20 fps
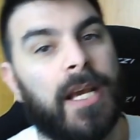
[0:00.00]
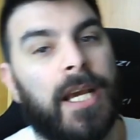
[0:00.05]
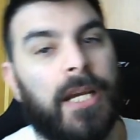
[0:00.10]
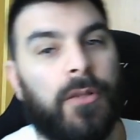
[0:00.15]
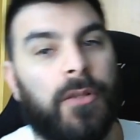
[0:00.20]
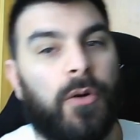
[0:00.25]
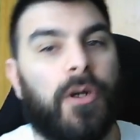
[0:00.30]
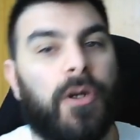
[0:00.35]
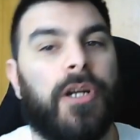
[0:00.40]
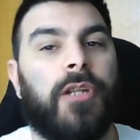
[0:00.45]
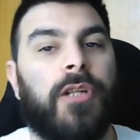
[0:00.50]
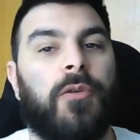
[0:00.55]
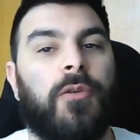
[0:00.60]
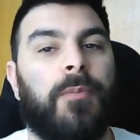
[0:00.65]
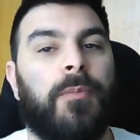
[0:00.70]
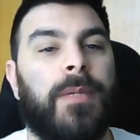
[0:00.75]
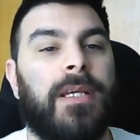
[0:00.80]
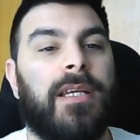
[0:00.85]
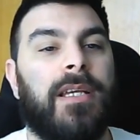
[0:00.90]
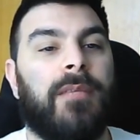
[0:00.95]
In order to
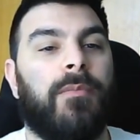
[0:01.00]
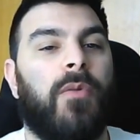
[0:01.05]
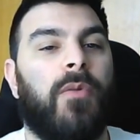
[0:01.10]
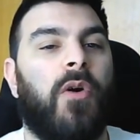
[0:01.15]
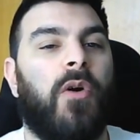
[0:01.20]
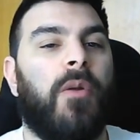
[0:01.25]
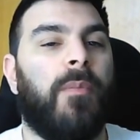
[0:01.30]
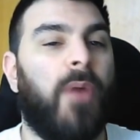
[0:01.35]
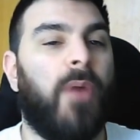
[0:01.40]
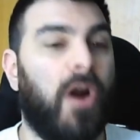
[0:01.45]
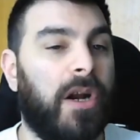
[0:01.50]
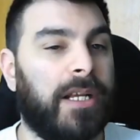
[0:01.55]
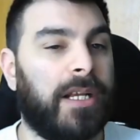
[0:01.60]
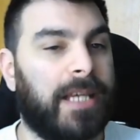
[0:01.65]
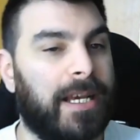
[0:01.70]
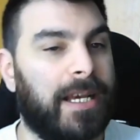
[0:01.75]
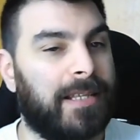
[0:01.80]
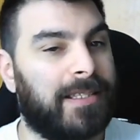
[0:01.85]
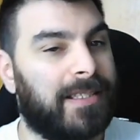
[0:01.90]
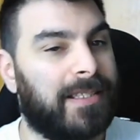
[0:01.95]
be in more
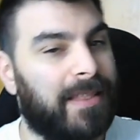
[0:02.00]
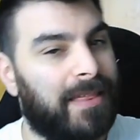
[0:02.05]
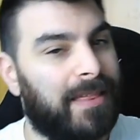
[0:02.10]
markets,